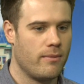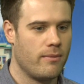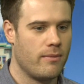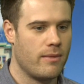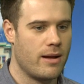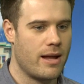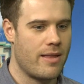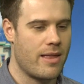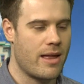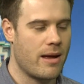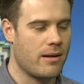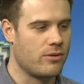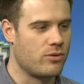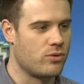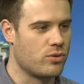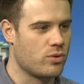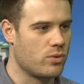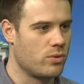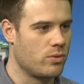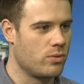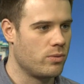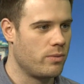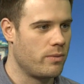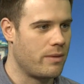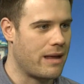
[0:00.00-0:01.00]
And that
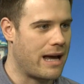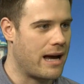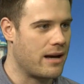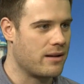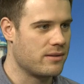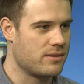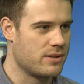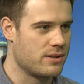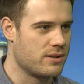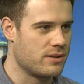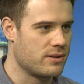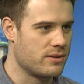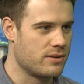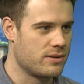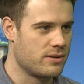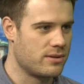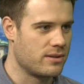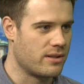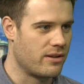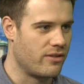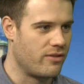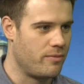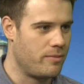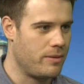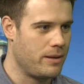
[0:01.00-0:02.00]
drew thousands
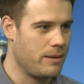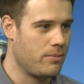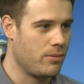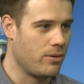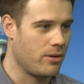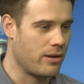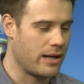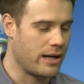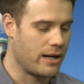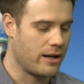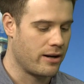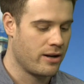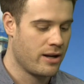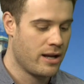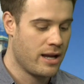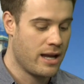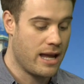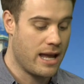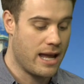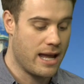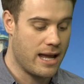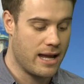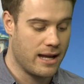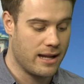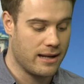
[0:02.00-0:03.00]
of people there.
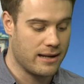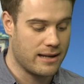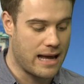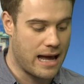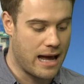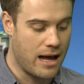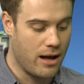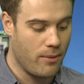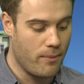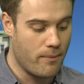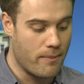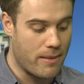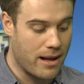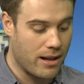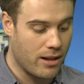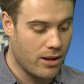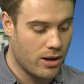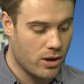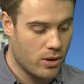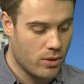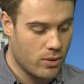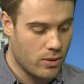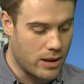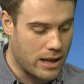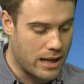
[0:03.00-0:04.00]
And Al
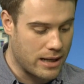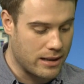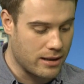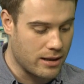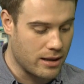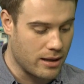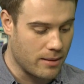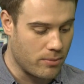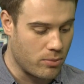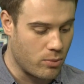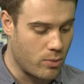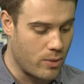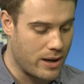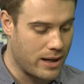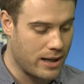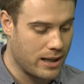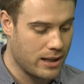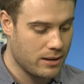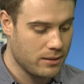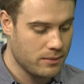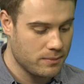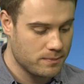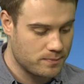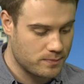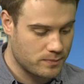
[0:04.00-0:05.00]
Mello ended up
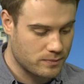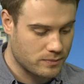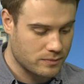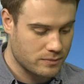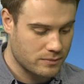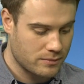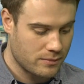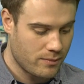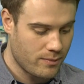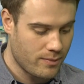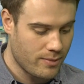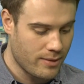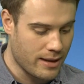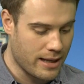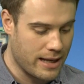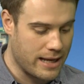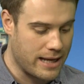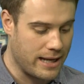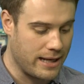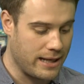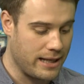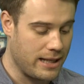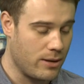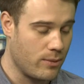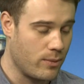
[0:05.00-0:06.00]
winning,
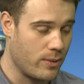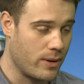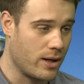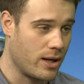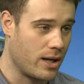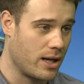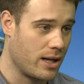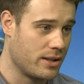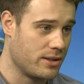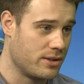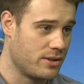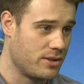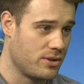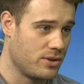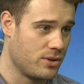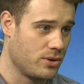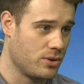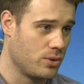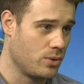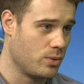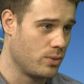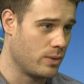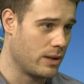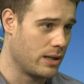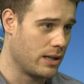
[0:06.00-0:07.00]
and he went on
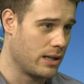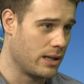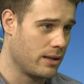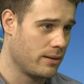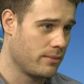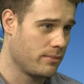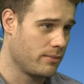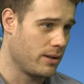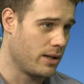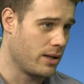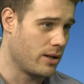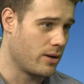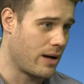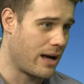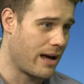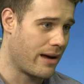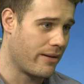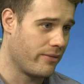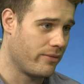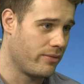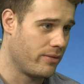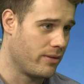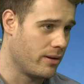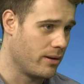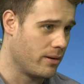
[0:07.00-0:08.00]
to
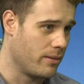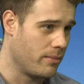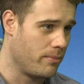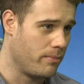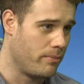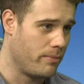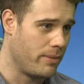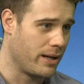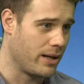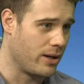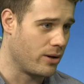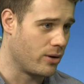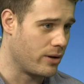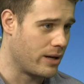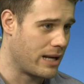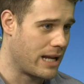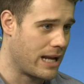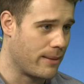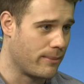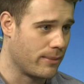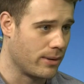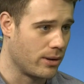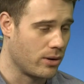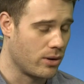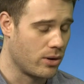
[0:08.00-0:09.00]
have the bigger
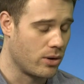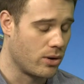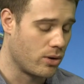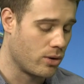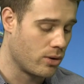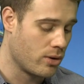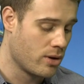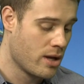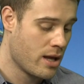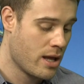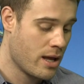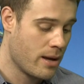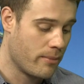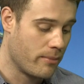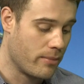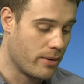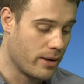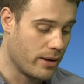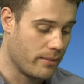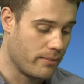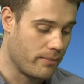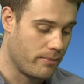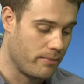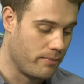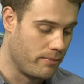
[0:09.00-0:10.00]
name in Lowell.
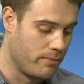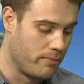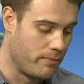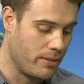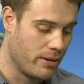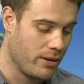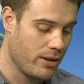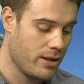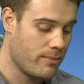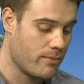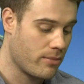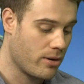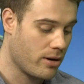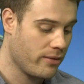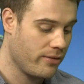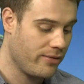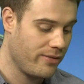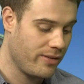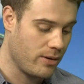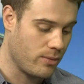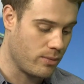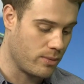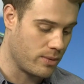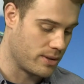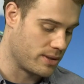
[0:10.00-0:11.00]
But Billy
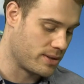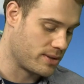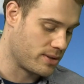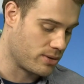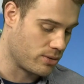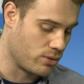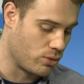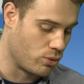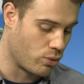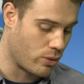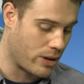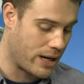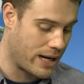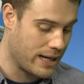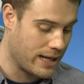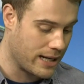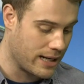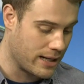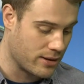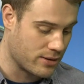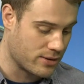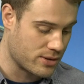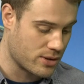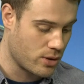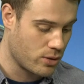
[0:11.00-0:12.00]
Murphy was great
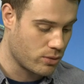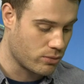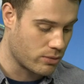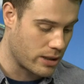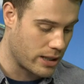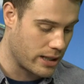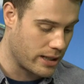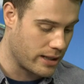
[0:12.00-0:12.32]
in his own right.